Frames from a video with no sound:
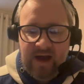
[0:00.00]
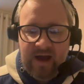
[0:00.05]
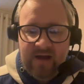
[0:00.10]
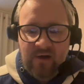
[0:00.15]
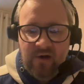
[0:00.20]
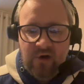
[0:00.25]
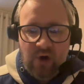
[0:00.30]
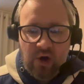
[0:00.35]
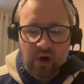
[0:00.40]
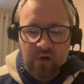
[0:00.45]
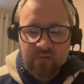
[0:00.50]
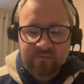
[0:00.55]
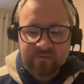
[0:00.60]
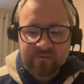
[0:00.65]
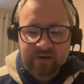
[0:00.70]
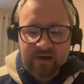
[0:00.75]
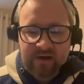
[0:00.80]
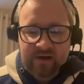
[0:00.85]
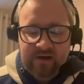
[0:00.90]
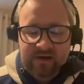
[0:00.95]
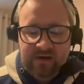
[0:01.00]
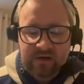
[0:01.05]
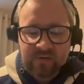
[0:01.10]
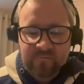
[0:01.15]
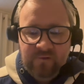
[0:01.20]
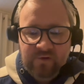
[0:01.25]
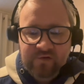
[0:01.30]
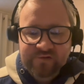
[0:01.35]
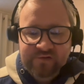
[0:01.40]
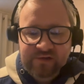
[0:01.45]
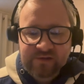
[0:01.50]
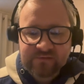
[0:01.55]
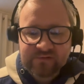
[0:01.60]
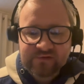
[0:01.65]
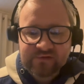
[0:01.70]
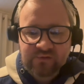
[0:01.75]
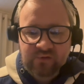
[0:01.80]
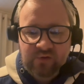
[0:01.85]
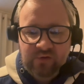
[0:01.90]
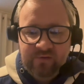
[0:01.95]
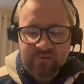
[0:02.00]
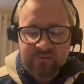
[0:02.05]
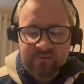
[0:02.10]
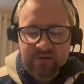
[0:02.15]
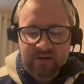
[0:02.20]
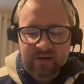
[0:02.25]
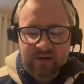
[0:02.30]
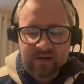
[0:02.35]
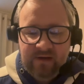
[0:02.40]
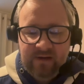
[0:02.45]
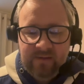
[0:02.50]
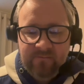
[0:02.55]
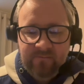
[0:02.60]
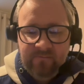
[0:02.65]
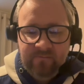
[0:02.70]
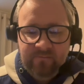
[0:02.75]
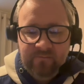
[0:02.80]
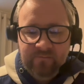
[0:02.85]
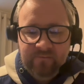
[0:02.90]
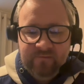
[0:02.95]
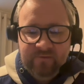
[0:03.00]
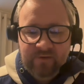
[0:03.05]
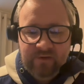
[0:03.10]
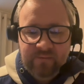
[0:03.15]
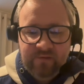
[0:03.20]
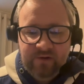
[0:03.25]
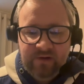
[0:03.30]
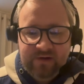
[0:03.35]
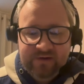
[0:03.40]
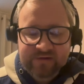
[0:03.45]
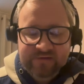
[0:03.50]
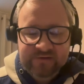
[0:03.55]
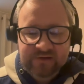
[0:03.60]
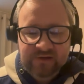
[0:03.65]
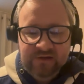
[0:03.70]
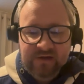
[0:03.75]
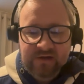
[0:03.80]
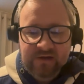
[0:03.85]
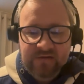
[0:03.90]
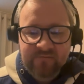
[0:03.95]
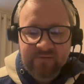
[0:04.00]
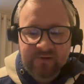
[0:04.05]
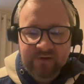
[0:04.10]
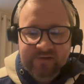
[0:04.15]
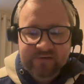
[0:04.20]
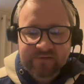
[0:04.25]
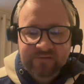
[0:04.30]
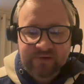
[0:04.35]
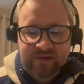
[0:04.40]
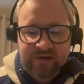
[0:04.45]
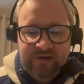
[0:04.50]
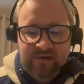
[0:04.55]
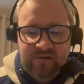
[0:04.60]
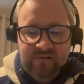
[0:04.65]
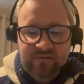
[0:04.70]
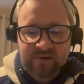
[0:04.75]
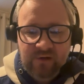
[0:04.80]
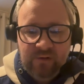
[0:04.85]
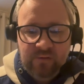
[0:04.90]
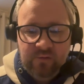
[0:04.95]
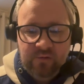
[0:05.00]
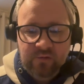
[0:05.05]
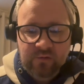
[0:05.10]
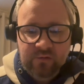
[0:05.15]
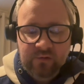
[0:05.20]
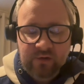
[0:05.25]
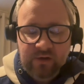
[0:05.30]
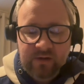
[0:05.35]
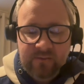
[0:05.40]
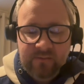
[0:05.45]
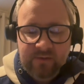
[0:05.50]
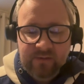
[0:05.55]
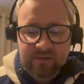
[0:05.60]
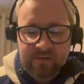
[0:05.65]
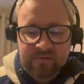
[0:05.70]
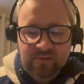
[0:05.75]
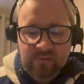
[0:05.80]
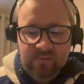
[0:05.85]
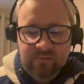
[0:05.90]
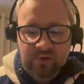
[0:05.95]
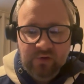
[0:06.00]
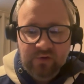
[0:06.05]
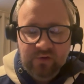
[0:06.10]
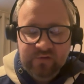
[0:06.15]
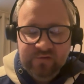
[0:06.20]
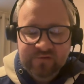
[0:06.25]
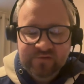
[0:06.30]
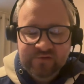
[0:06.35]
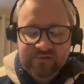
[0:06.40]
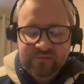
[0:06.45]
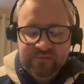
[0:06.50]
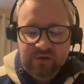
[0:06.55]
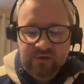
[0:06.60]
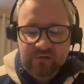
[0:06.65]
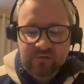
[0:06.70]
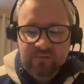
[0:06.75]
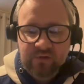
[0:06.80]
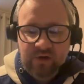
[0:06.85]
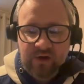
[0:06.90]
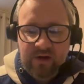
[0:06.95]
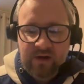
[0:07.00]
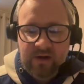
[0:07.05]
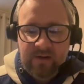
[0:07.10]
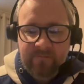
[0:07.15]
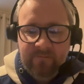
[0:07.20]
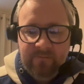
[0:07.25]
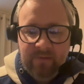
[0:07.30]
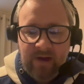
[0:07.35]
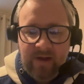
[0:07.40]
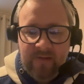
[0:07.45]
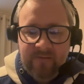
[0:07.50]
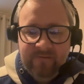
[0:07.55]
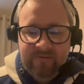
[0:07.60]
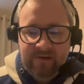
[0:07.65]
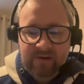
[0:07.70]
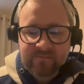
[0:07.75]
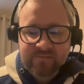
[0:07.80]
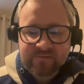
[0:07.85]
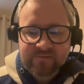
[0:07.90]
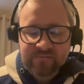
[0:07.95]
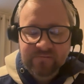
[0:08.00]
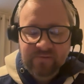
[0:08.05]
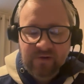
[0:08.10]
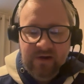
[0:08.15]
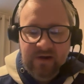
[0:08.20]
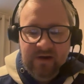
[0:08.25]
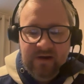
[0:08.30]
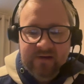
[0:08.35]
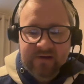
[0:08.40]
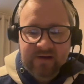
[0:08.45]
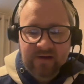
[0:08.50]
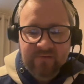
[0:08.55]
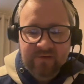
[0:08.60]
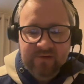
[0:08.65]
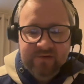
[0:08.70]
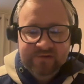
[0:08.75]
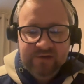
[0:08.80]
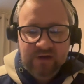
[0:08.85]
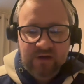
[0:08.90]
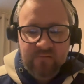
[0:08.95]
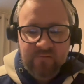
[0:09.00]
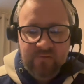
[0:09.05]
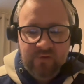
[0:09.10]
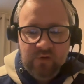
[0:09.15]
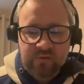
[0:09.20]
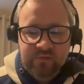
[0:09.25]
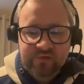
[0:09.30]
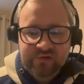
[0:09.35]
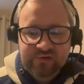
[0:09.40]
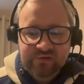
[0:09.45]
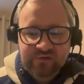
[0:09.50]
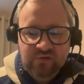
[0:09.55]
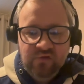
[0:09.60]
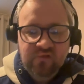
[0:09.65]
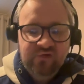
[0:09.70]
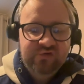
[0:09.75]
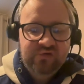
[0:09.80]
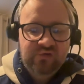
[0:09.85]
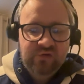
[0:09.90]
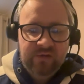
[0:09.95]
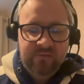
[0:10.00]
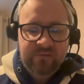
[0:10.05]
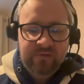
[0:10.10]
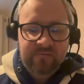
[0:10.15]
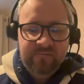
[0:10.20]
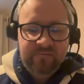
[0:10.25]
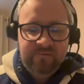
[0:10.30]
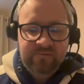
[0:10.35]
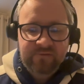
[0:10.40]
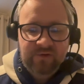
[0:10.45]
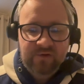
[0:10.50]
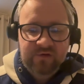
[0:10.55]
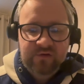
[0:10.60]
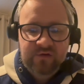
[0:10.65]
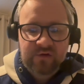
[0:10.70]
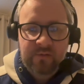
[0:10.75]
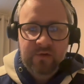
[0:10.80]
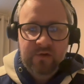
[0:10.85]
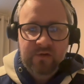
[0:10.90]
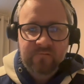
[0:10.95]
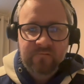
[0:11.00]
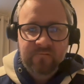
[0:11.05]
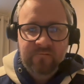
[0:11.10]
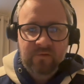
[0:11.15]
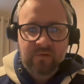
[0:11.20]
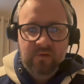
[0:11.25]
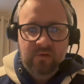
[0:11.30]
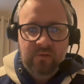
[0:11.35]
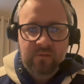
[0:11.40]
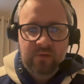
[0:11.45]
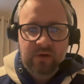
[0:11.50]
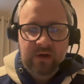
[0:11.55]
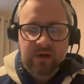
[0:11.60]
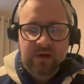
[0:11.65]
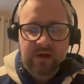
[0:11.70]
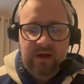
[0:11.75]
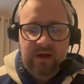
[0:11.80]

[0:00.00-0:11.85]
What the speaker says: in and around that kind of first team squad, to replace the likes of Kieran Dowell, maybe Tom Lawrence as well, in terms of giving us that other option, goal scoring midfielder coming from